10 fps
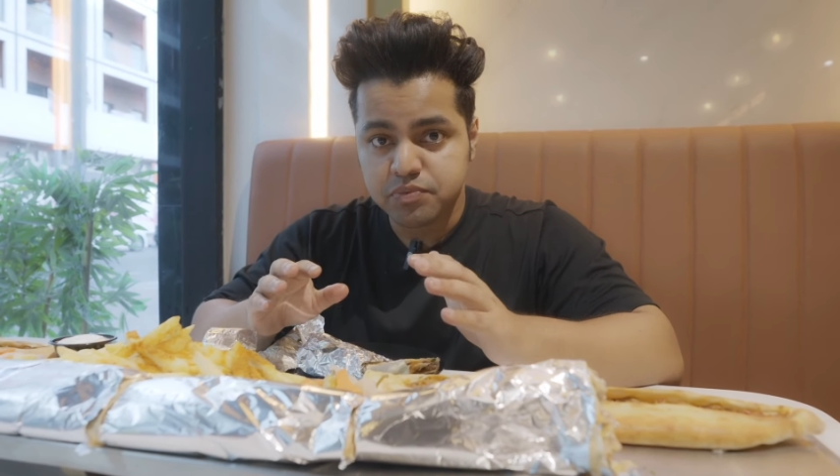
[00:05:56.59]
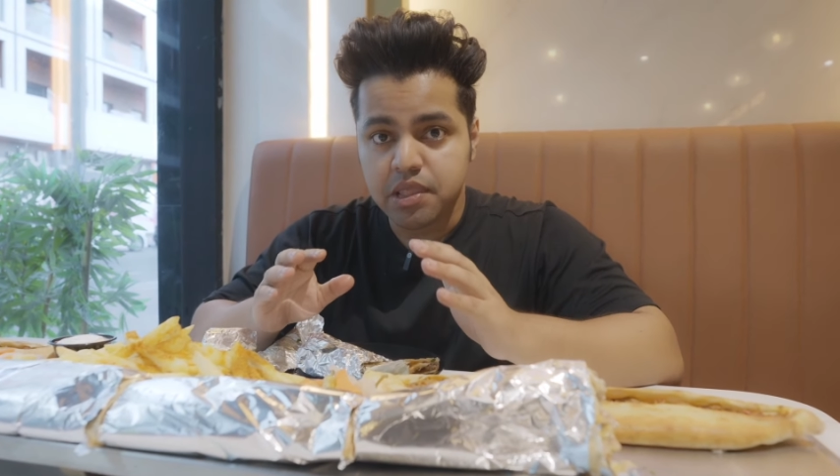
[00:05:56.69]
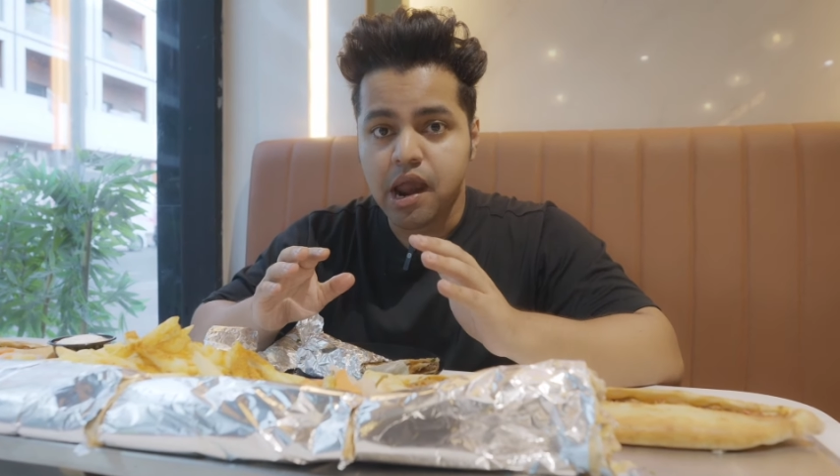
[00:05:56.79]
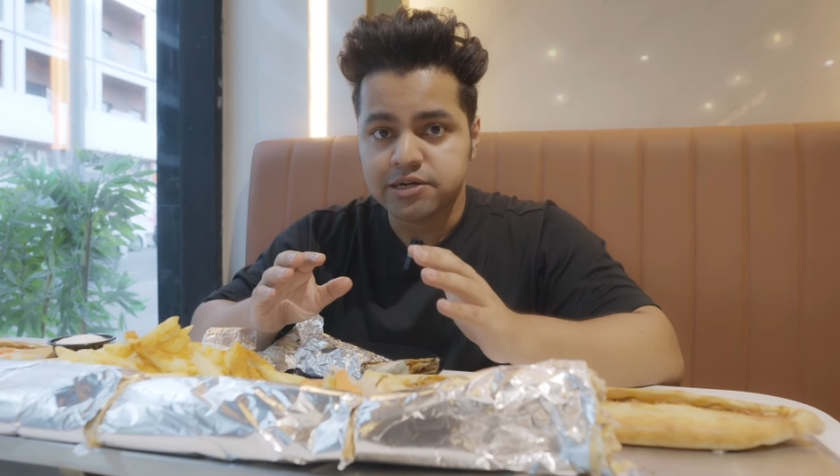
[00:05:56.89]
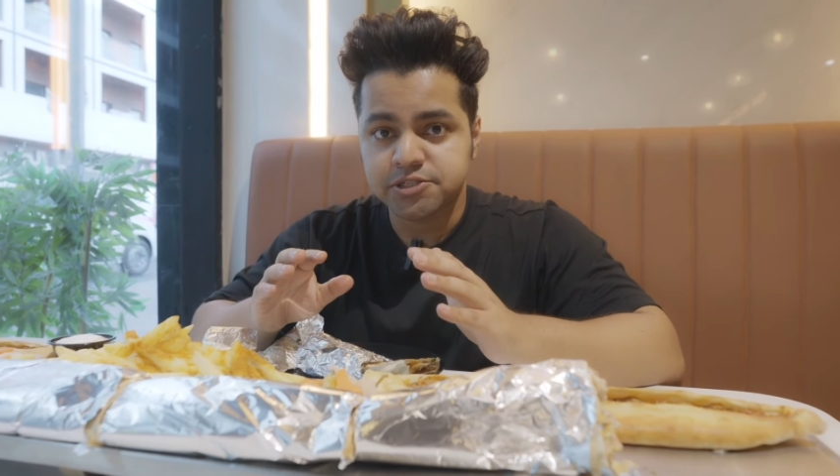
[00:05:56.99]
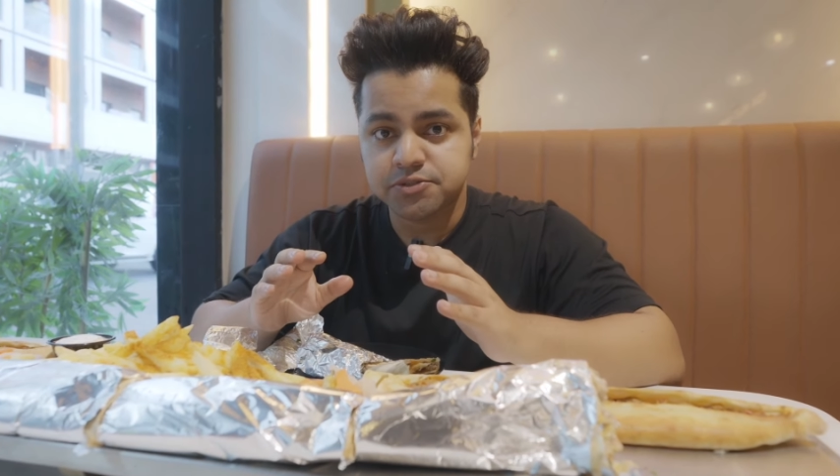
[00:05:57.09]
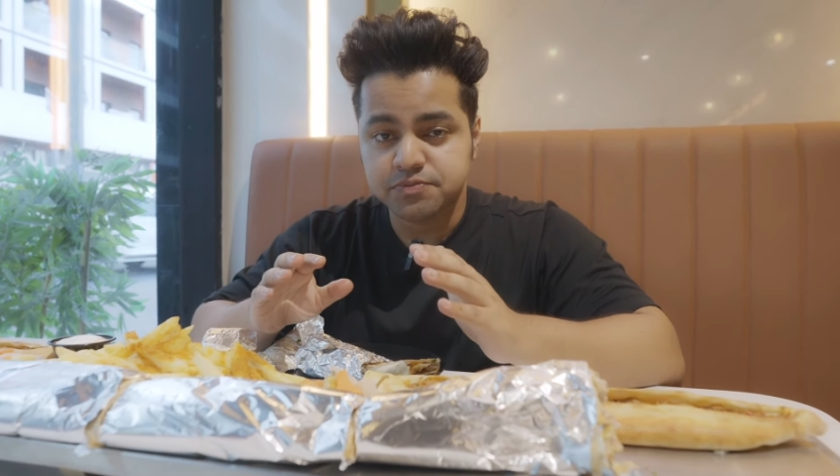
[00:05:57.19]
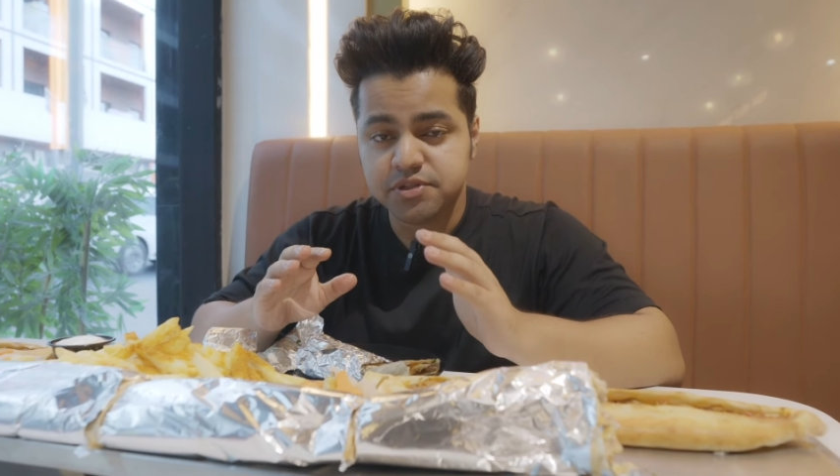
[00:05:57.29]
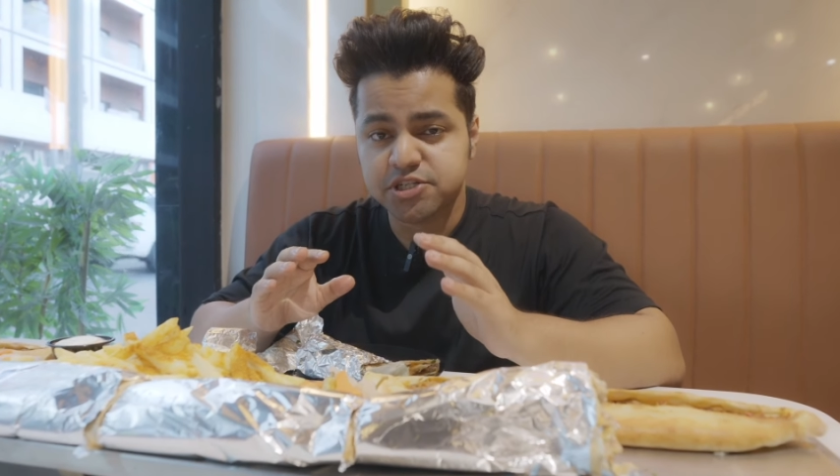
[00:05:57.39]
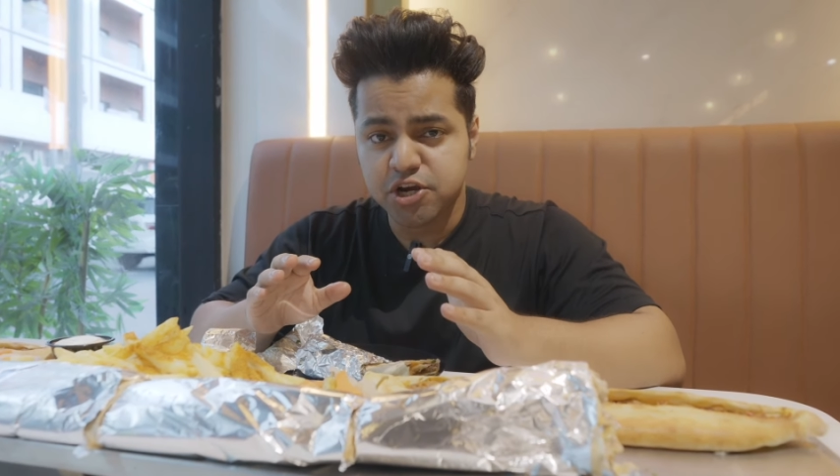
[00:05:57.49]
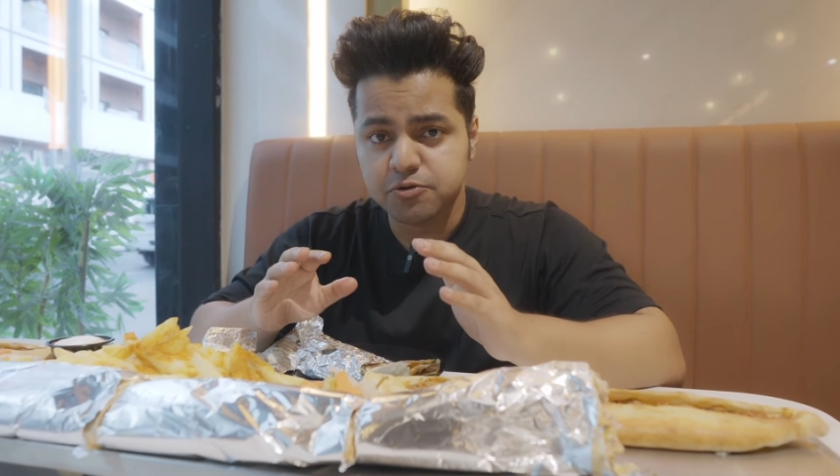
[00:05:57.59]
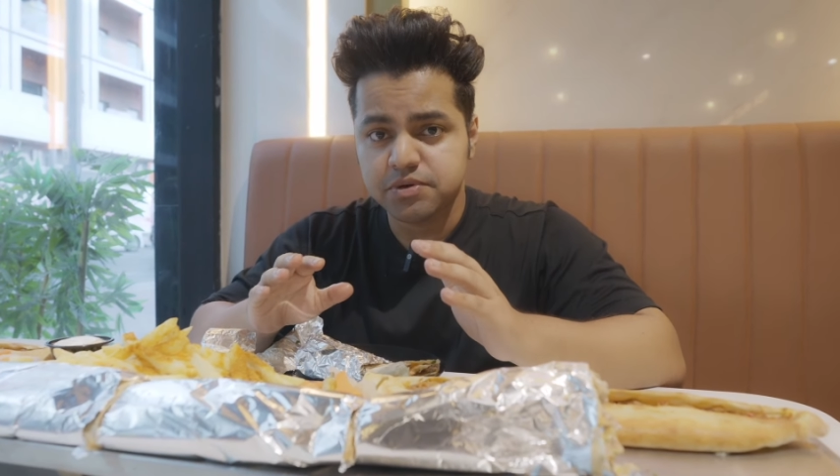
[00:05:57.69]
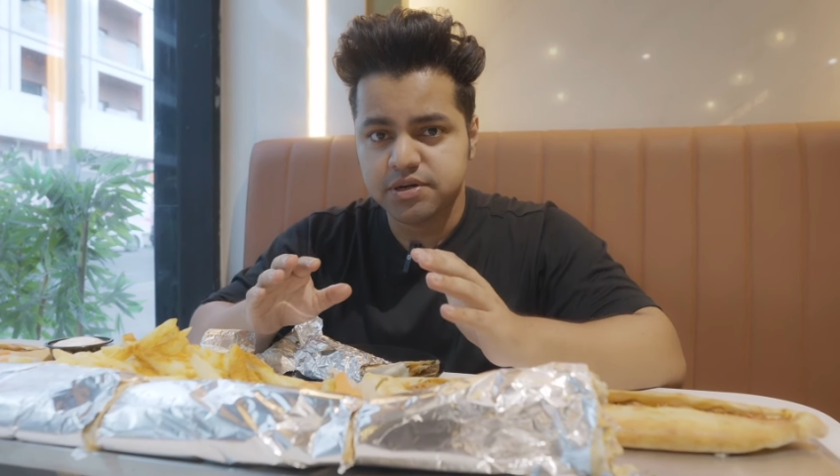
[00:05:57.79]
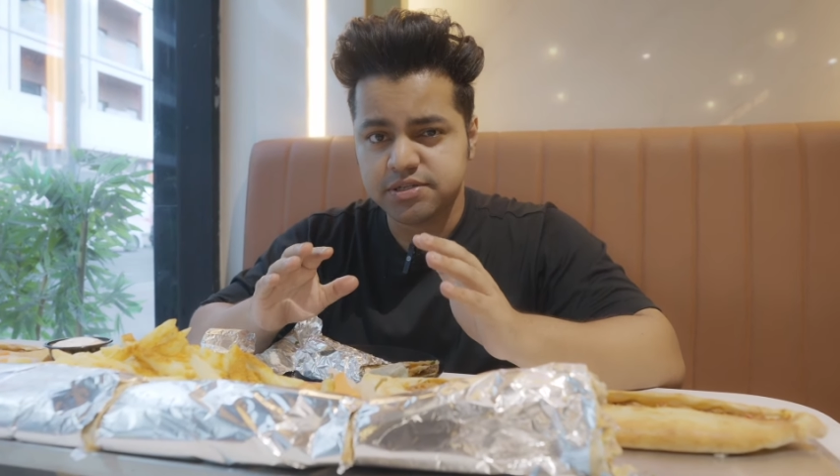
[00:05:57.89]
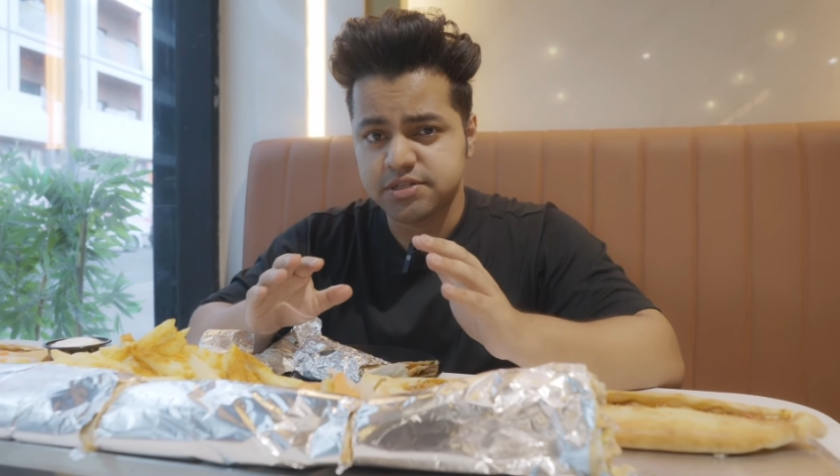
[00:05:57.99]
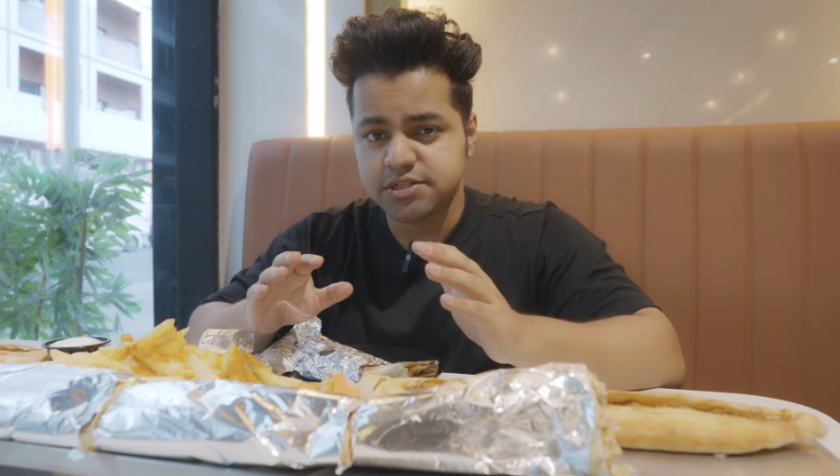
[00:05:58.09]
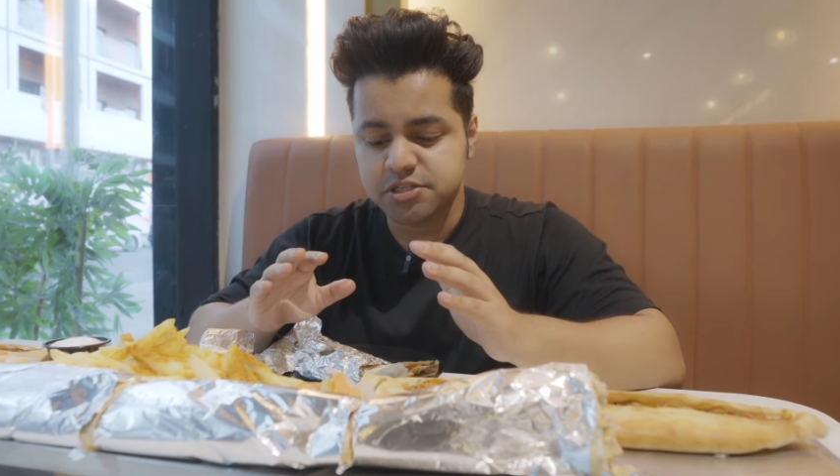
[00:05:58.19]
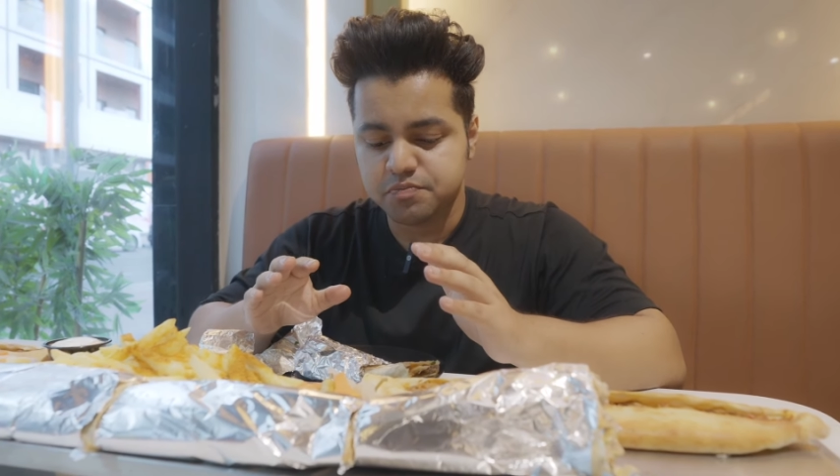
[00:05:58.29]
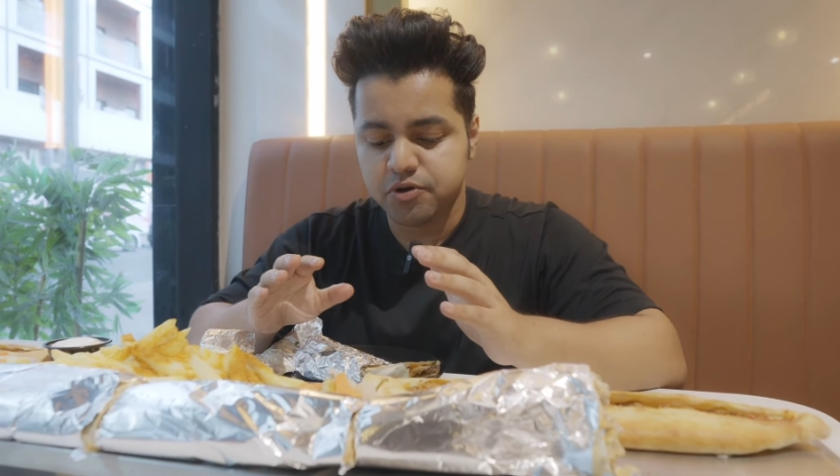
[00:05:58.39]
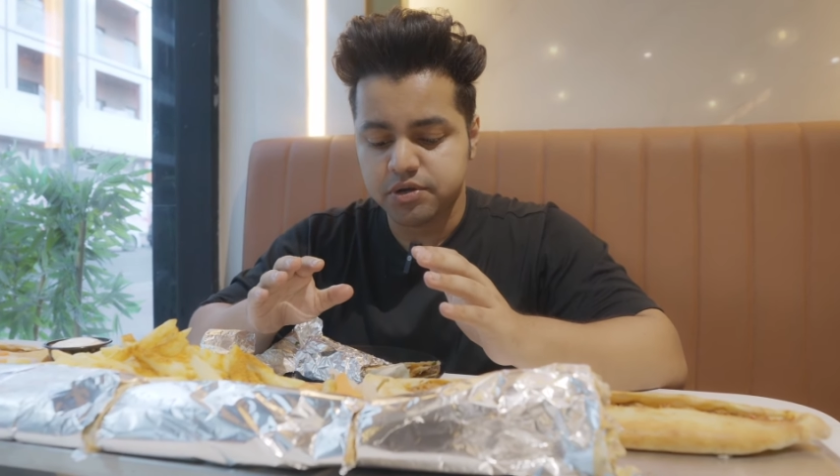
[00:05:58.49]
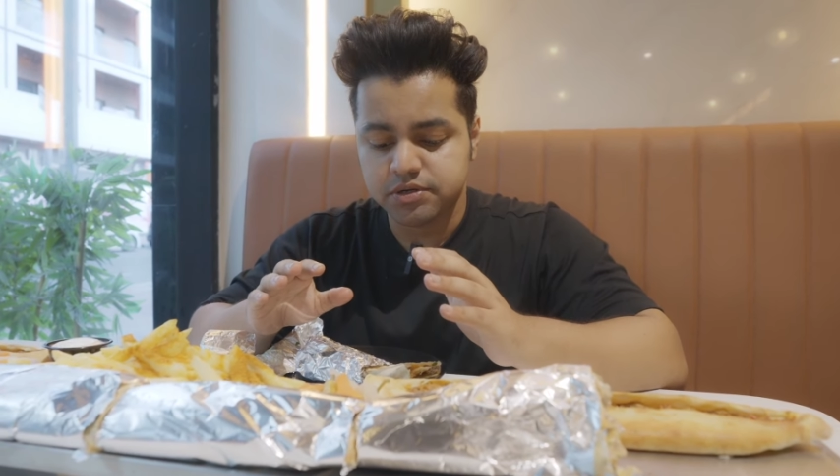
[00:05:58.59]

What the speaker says: Guys, the shawarma doesn't disappoint.